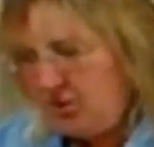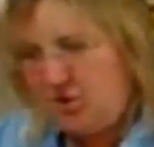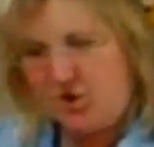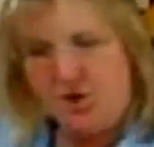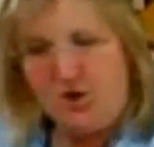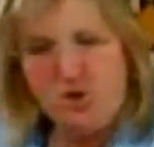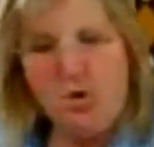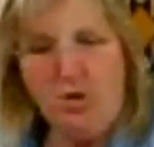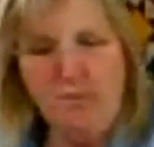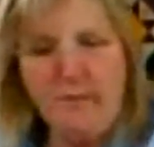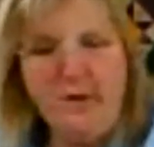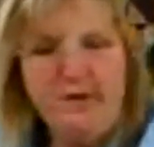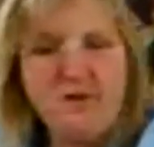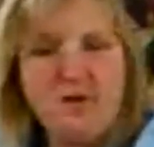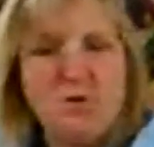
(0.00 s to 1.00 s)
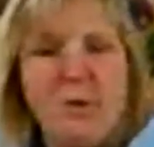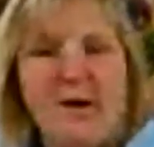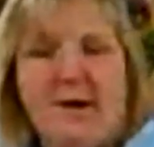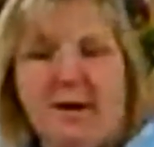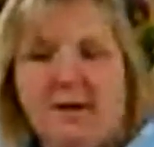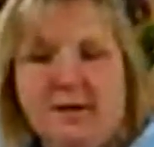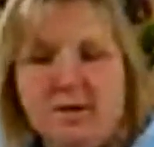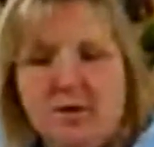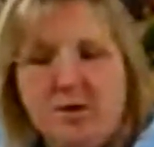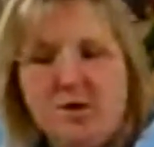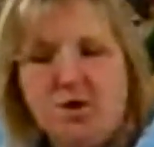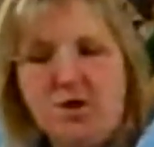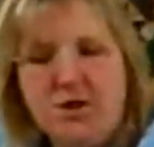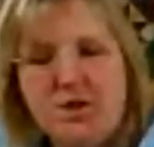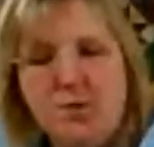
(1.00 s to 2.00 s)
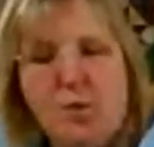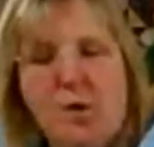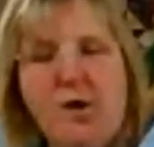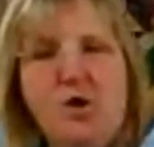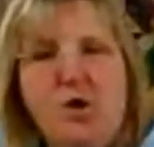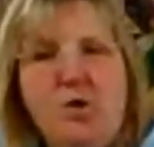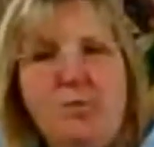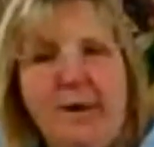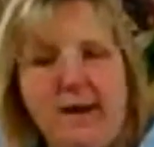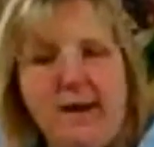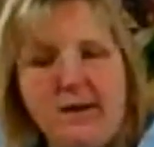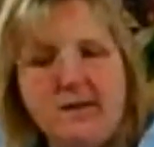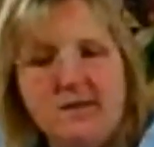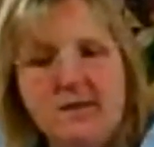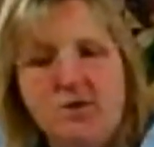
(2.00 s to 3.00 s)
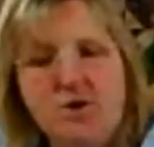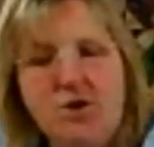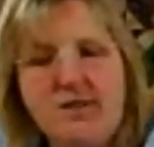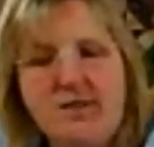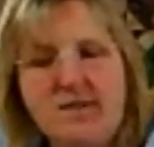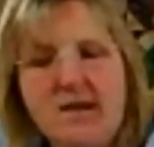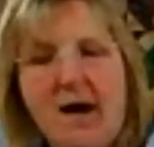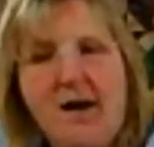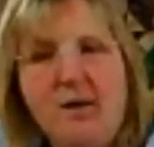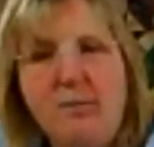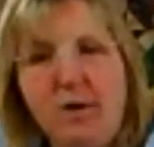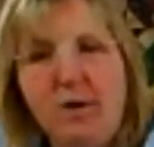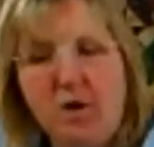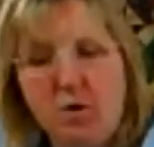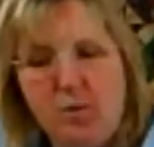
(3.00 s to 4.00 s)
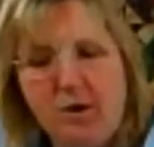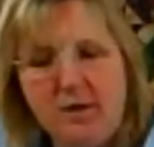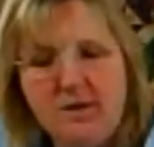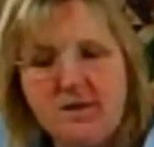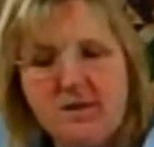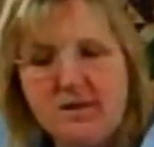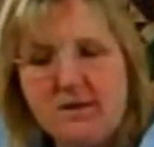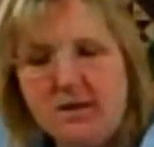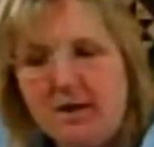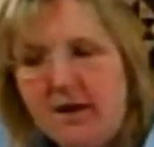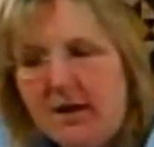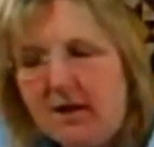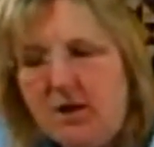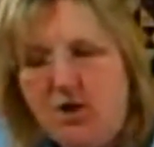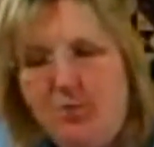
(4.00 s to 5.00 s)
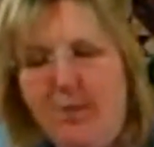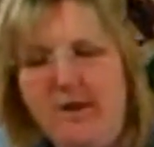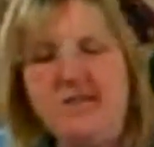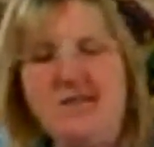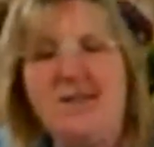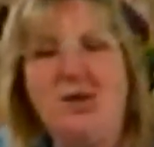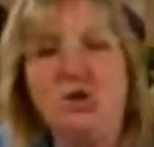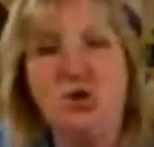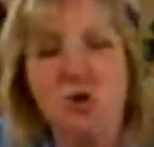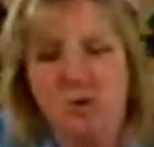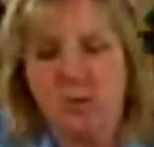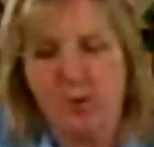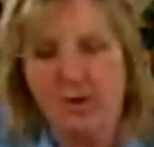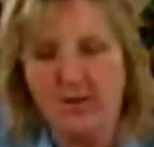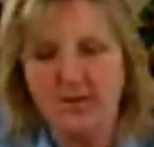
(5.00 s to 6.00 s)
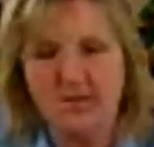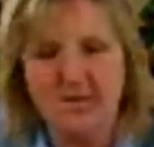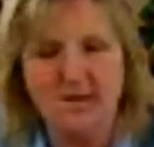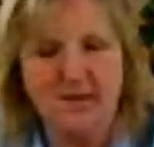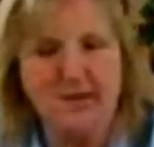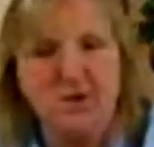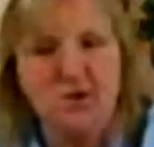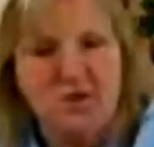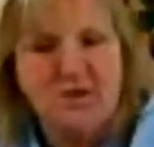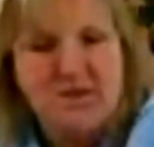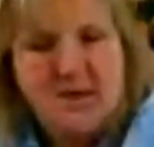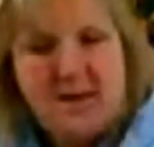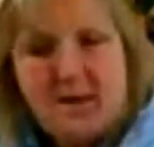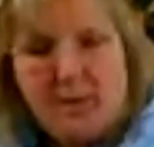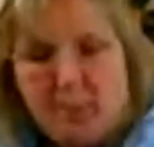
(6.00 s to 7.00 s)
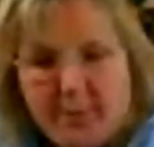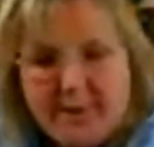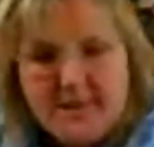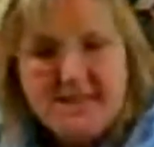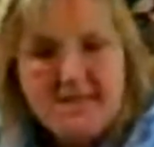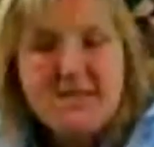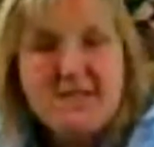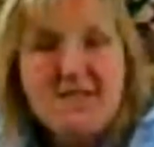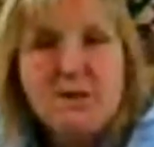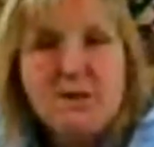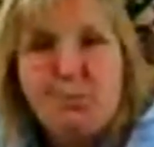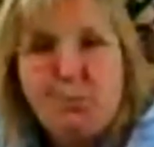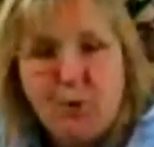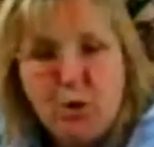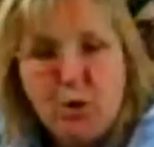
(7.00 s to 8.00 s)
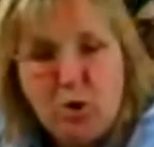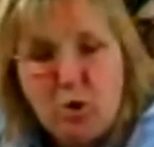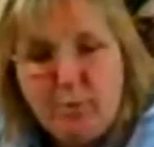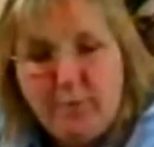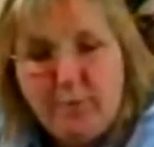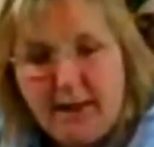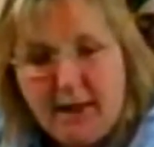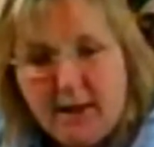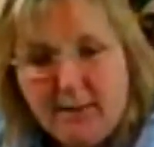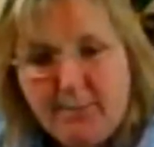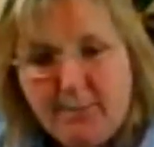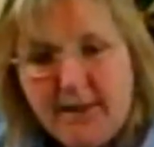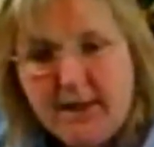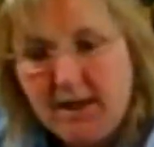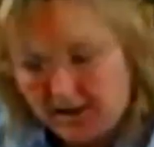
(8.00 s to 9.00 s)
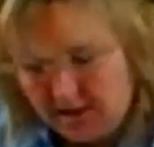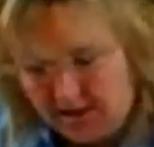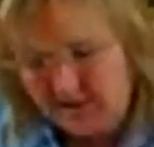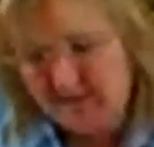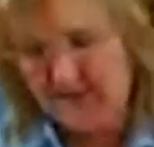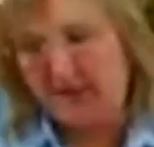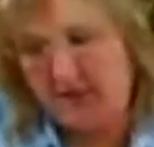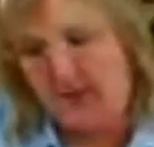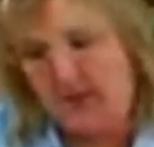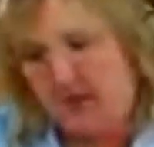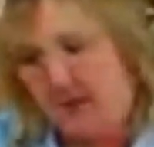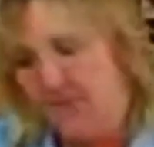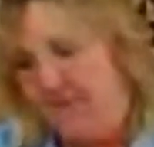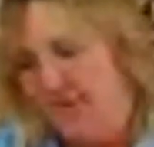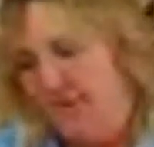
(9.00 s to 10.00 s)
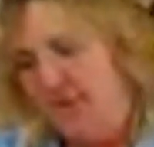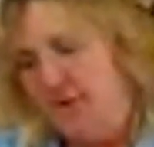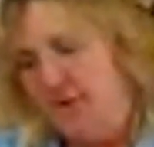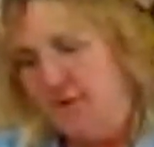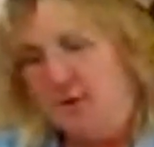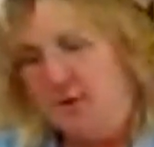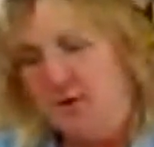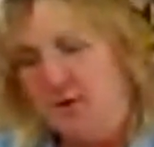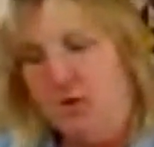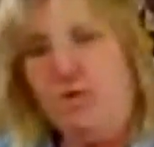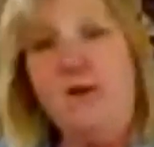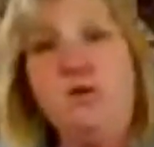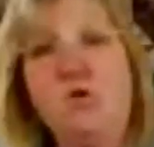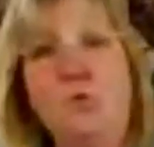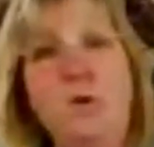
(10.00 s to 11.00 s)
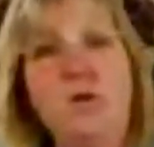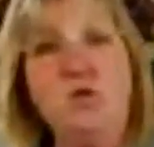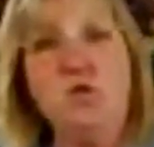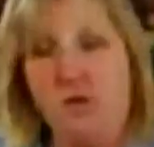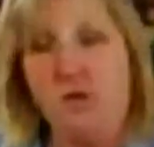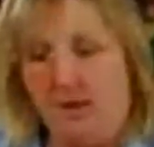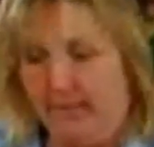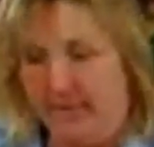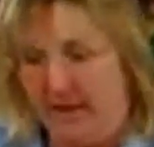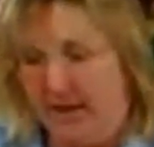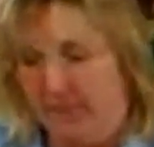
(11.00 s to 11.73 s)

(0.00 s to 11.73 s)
She told me this week, she's the one who makes, she's cider mill quilts. She makes t-shirt quilts, and she said business is booming because of graduation coming